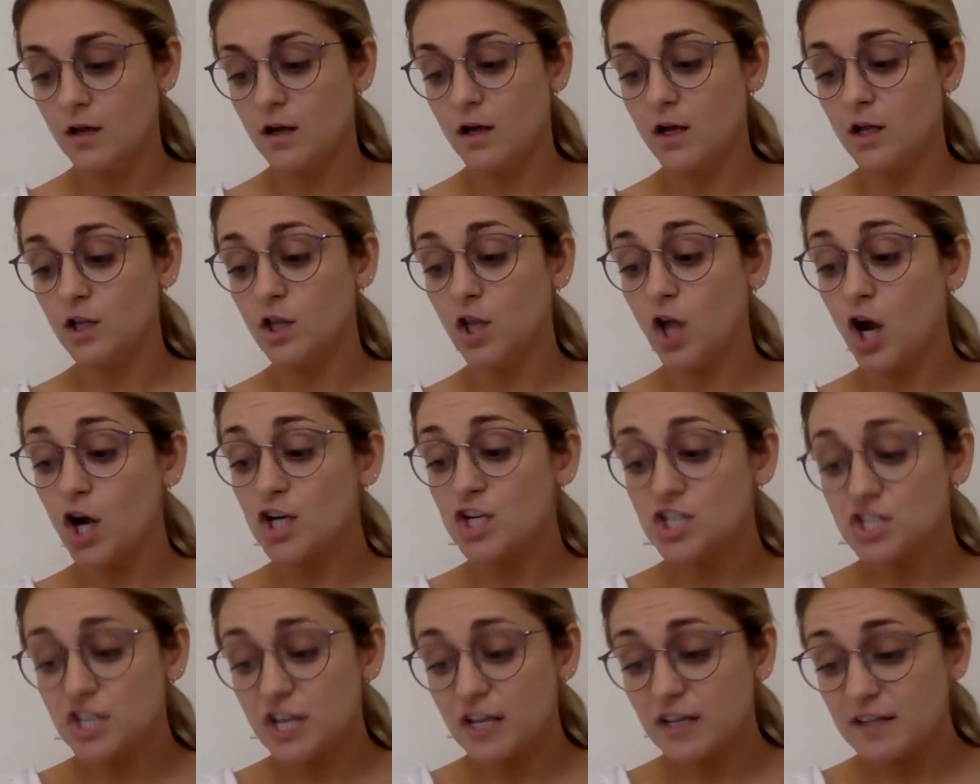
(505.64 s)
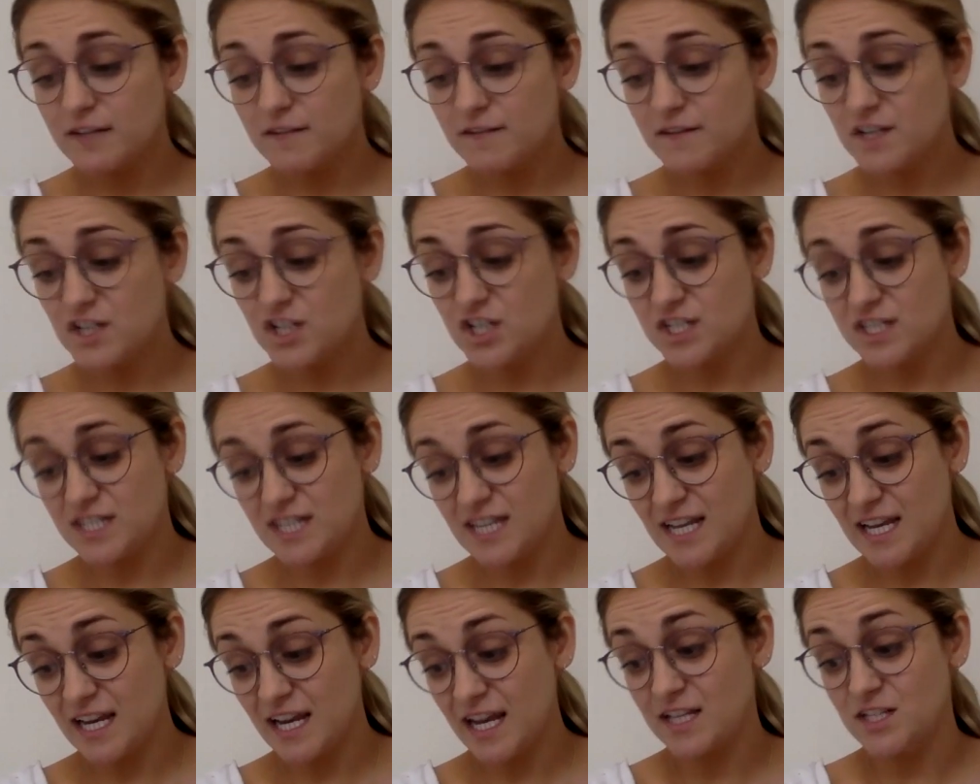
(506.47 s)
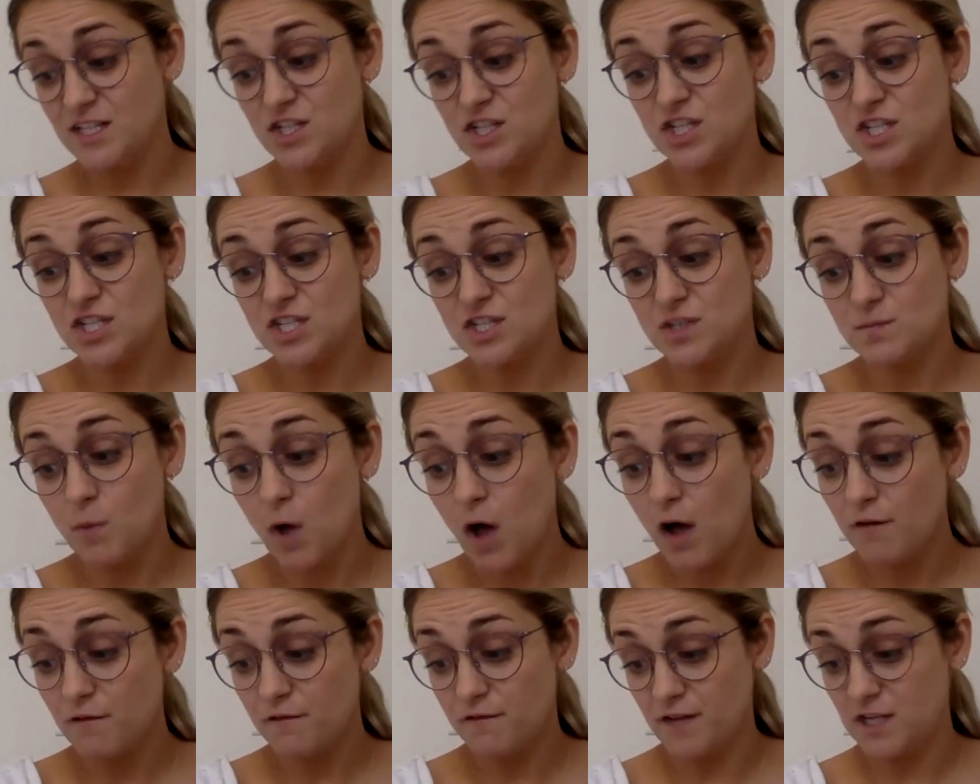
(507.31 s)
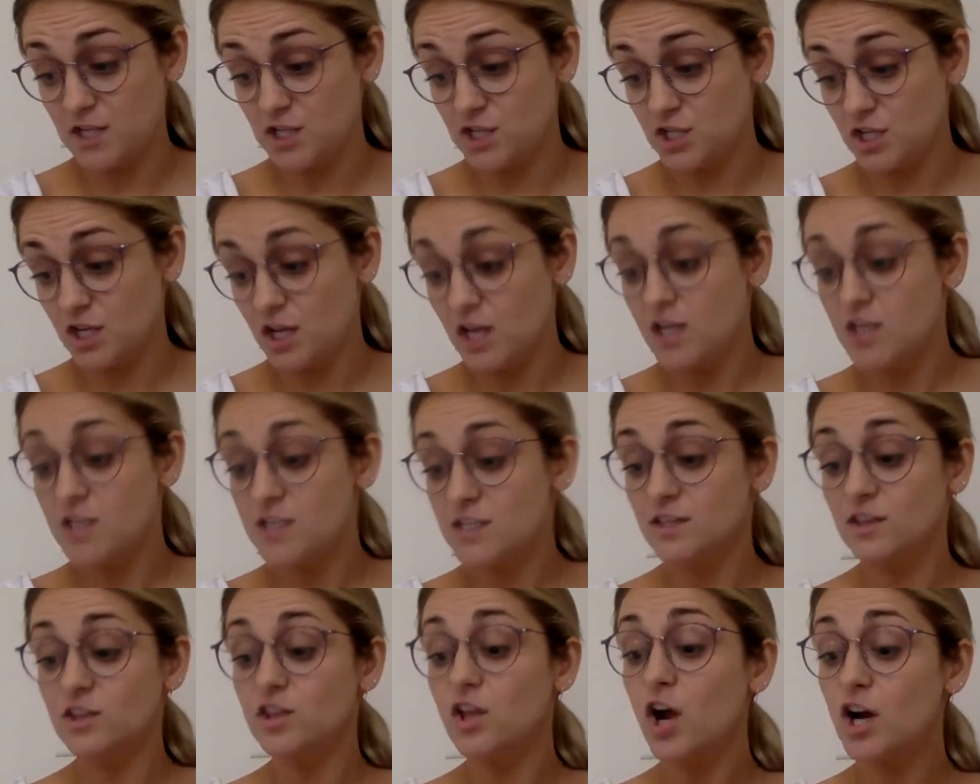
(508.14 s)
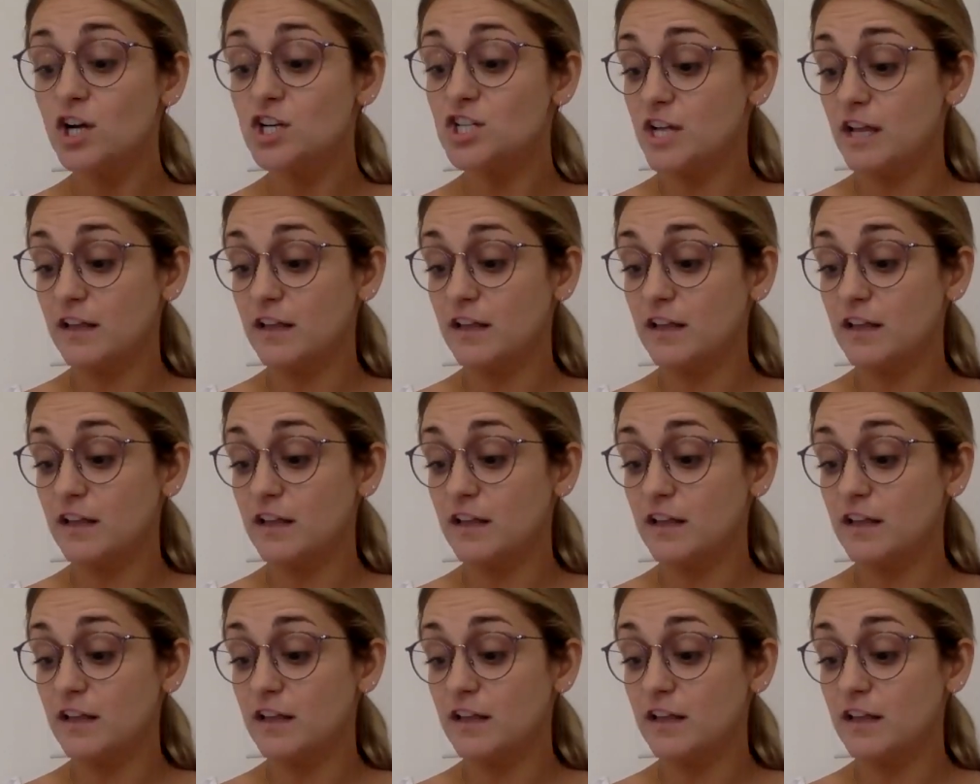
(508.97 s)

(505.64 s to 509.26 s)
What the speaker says: Large jellyfish sting small fish and